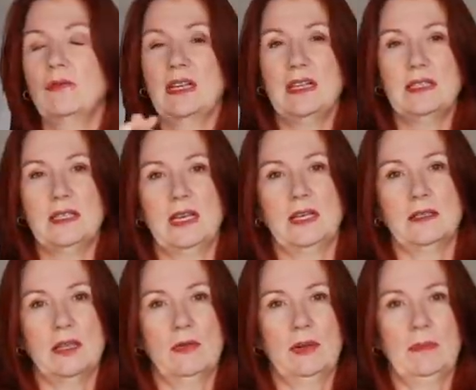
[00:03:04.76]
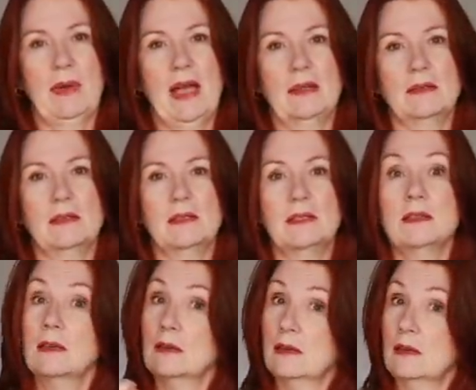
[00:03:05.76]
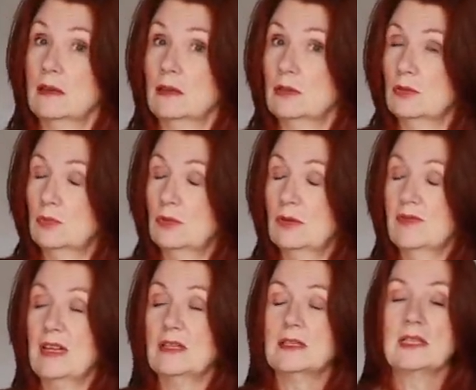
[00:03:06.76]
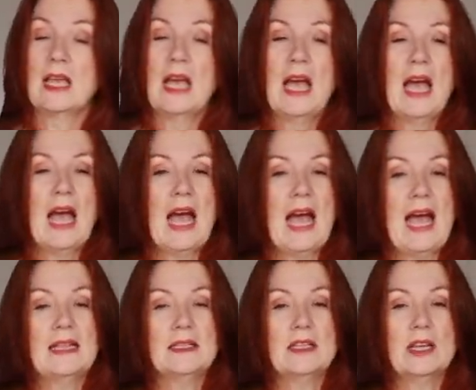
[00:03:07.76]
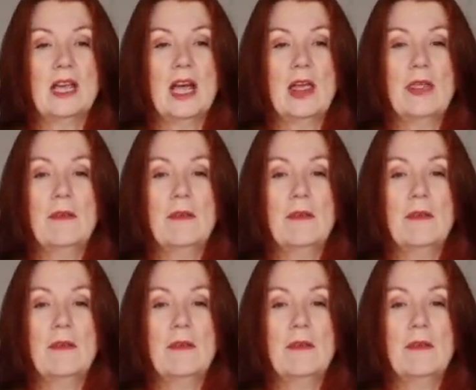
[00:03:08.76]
releasing sewing patterns to all of us. And at